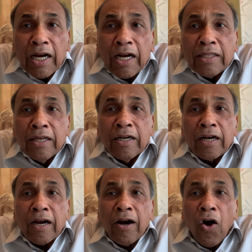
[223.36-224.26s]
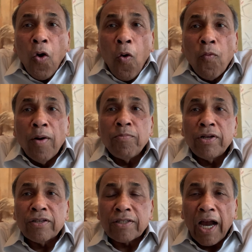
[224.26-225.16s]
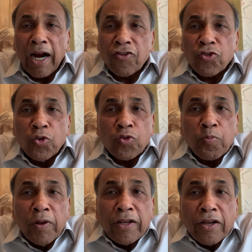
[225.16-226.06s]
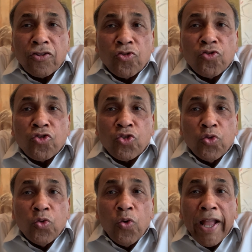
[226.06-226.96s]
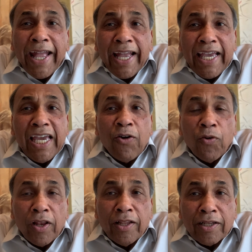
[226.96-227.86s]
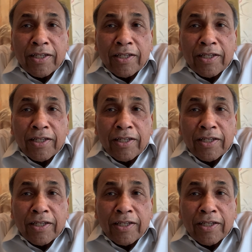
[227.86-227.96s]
the ovum decides to split into two equal,